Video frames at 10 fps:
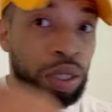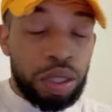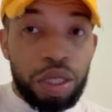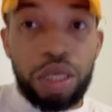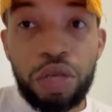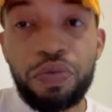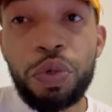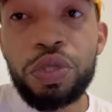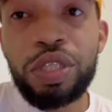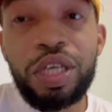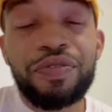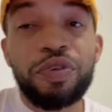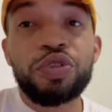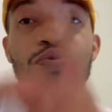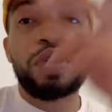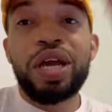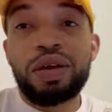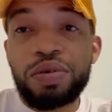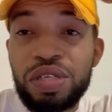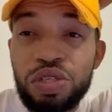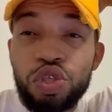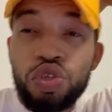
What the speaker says: the nigga Real Sick first round is